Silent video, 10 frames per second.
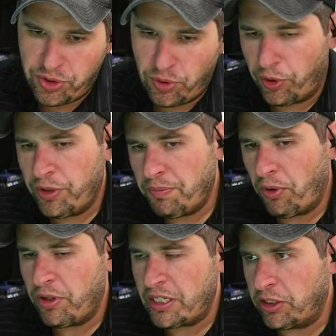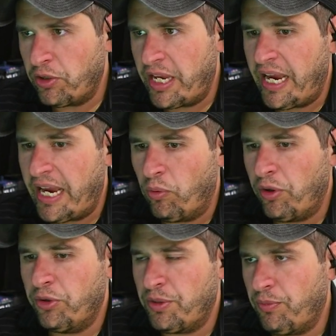So early bird is looking at
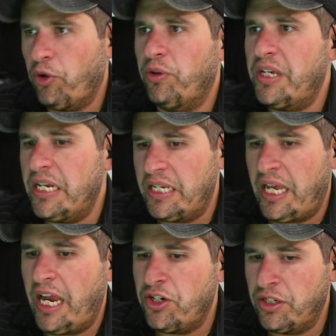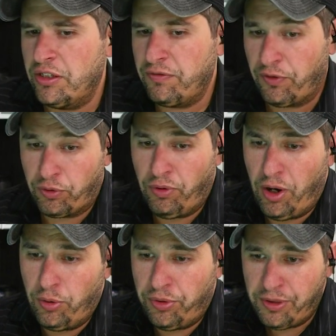what are some early indications for
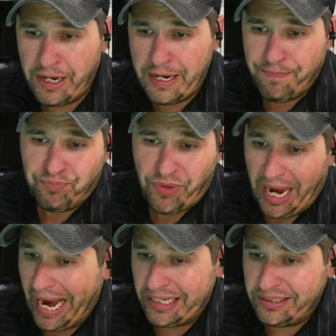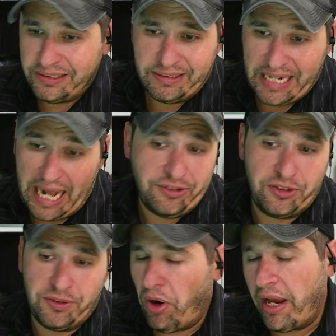growth, and
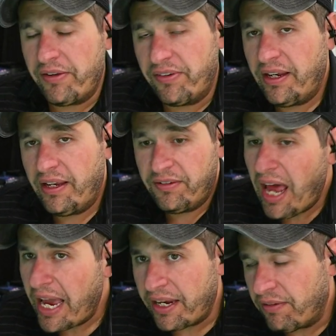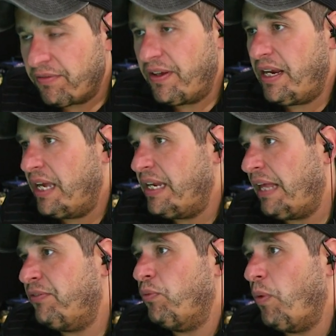not surprising, it's negative. And
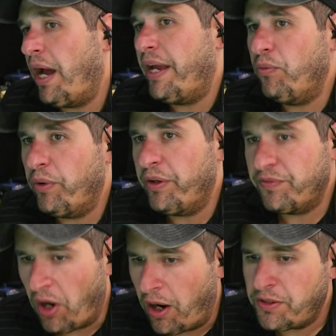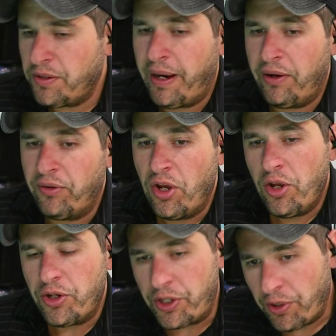that's why we've talked about
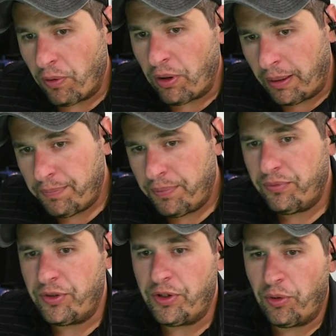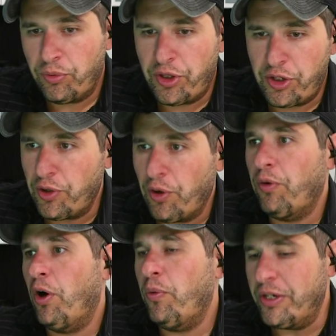Europe, you know, the
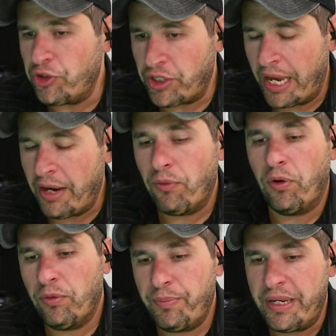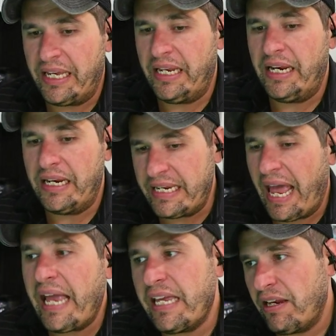euro in general being in a
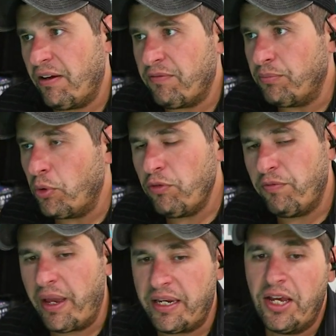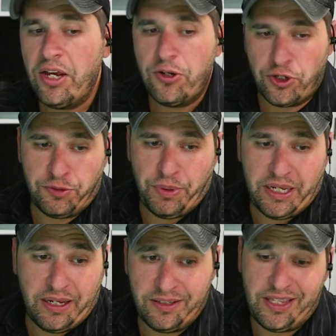negative movement, just
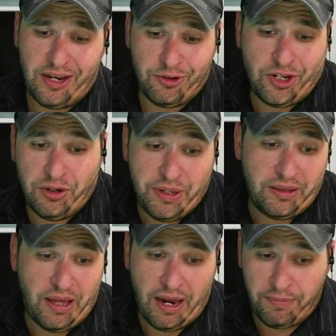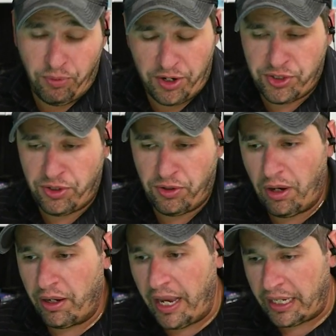because there's going to be a lot of
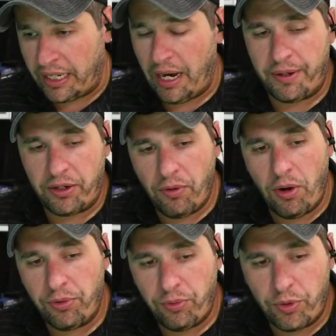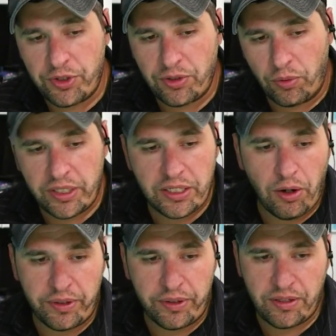pressure on economic growth, which is only
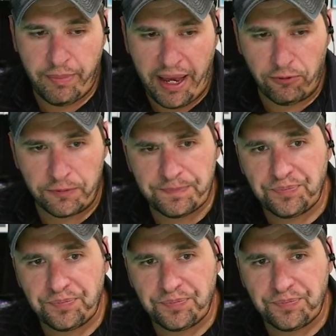going to mount.